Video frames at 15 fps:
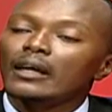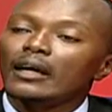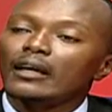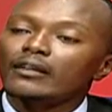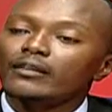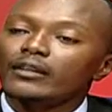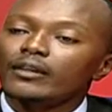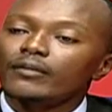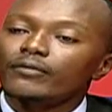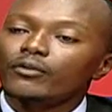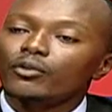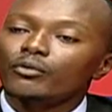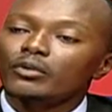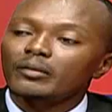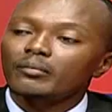And
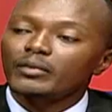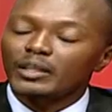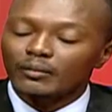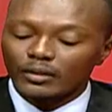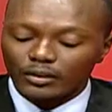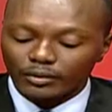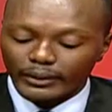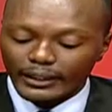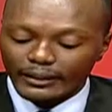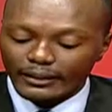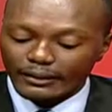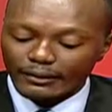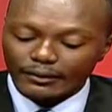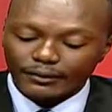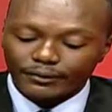therefore, be able to
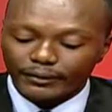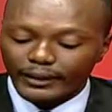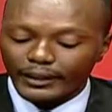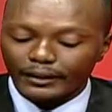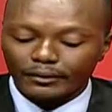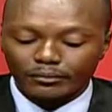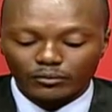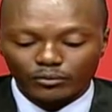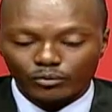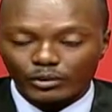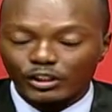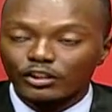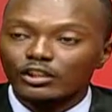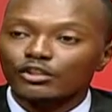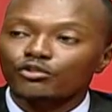identify
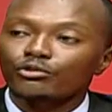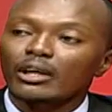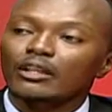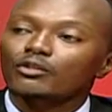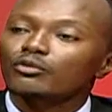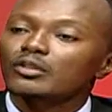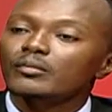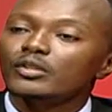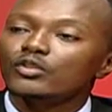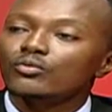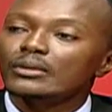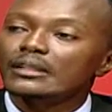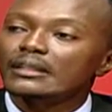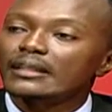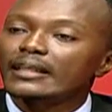which contract will be
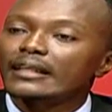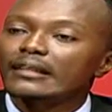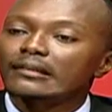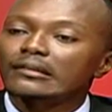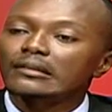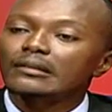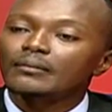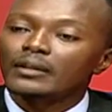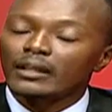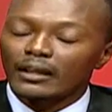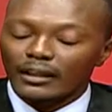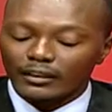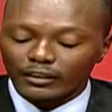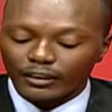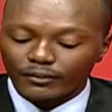utilized.
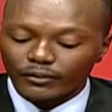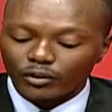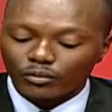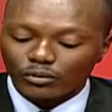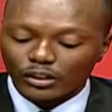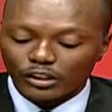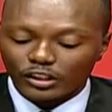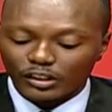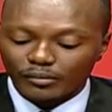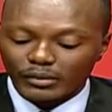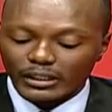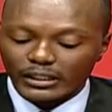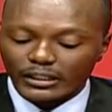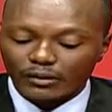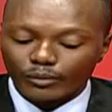And therefore, work should
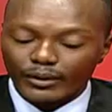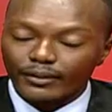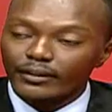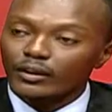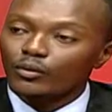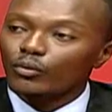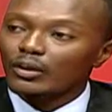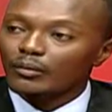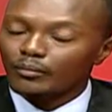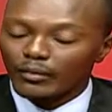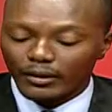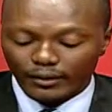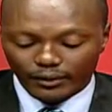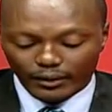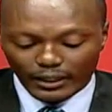begin within 1
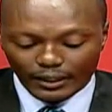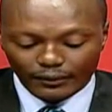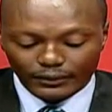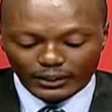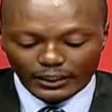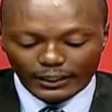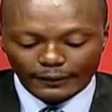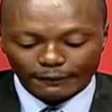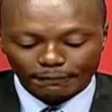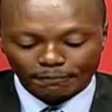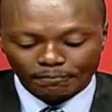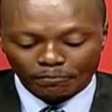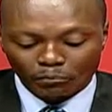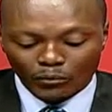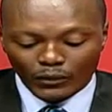month after that.
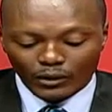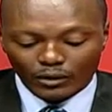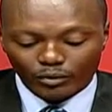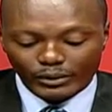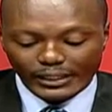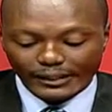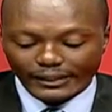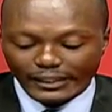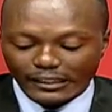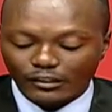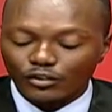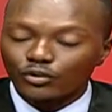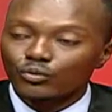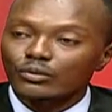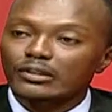We intend
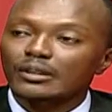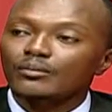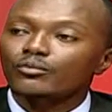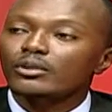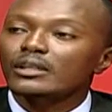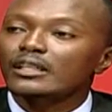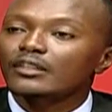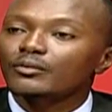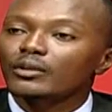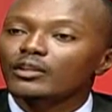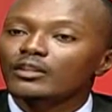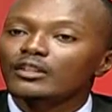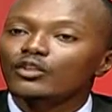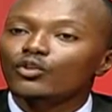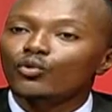to do some work as well
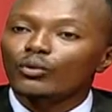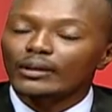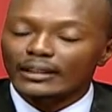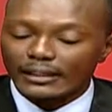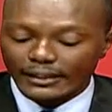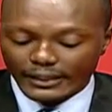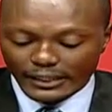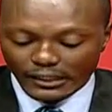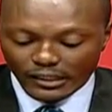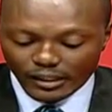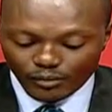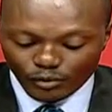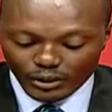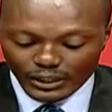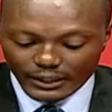on the Golden Lane
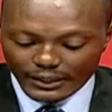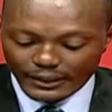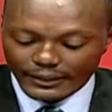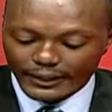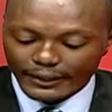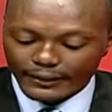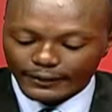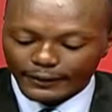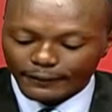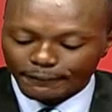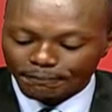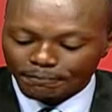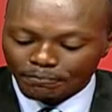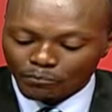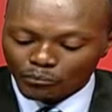Community Center.
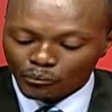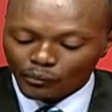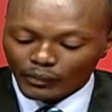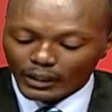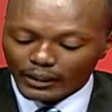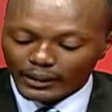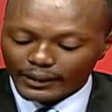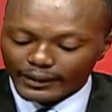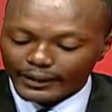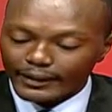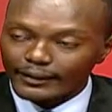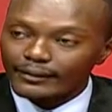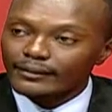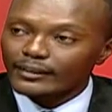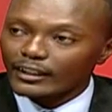
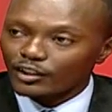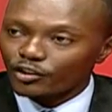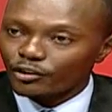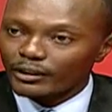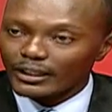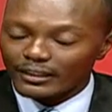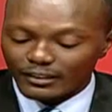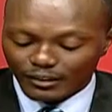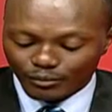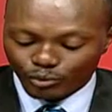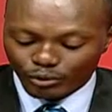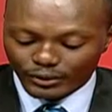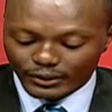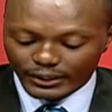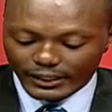Again, tendering is in
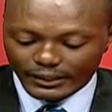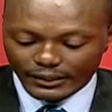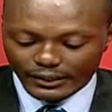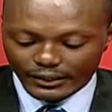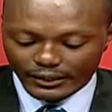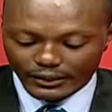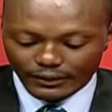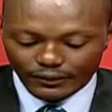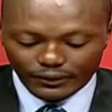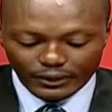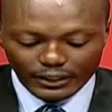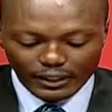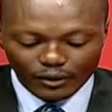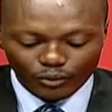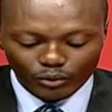process for
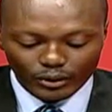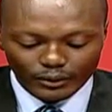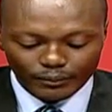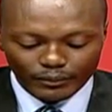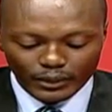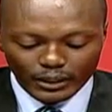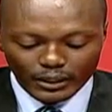that one.